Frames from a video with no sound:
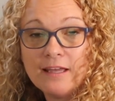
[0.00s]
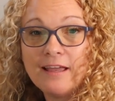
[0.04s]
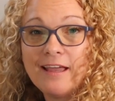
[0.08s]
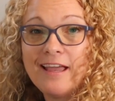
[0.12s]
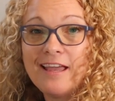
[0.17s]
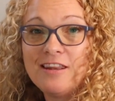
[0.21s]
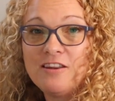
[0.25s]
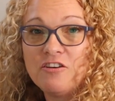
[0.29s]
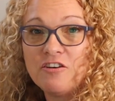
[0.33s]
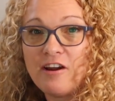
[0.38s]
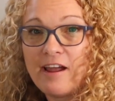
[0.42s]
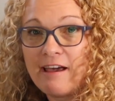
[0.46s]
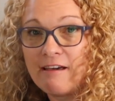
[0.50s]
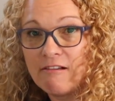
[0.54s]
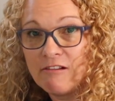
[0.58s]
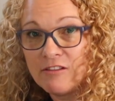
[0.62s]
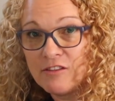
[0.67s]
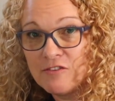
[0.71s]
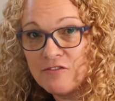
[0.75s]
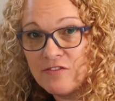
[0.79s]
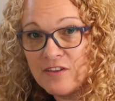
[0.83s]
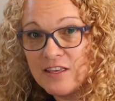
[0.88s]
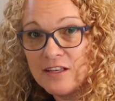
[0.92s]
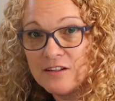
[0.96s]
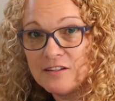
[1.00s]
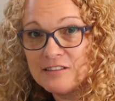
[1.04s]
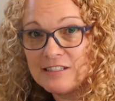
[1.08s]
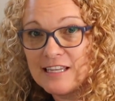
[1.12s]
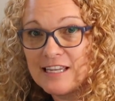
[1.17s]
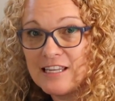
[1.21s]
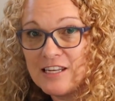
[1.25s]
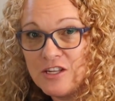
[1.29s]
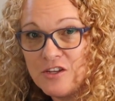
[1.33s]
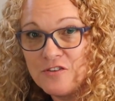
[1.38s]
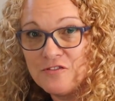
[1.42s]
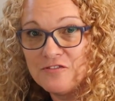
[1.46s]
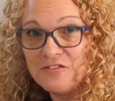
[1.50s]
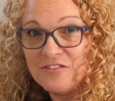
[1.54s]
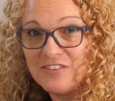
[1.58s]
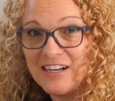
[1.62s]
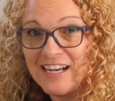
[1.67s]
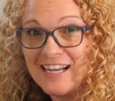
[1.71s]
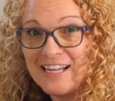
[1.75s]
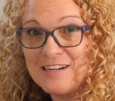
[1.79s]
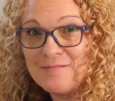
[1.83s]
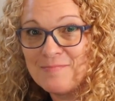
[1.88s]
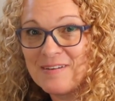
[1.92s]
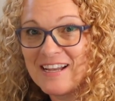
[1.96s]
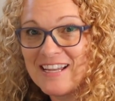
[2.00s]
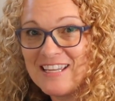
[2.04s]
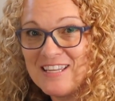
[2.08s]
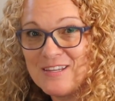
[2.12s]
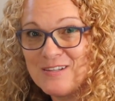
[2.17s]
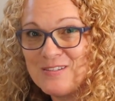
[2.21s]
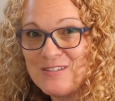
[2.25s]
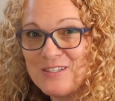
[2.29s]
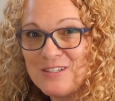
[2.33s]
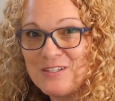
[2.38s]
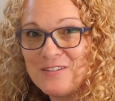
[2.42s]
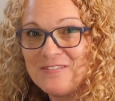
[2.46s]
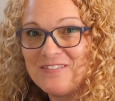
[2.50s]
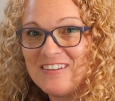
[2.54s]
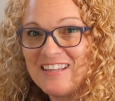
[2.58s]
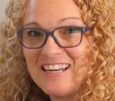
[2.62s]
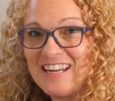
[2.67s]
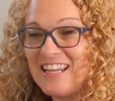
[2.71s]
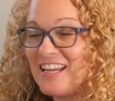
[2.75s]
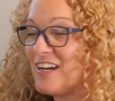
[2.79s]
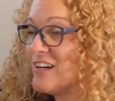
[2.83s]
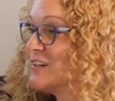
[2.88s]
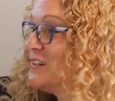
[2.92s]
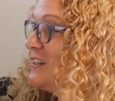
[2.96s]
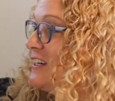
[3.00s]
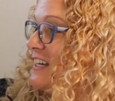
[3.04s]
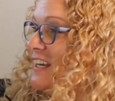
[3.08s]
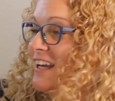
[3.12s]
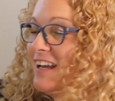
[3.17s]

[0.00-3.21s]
and you're out on the field and you find my YouTube video,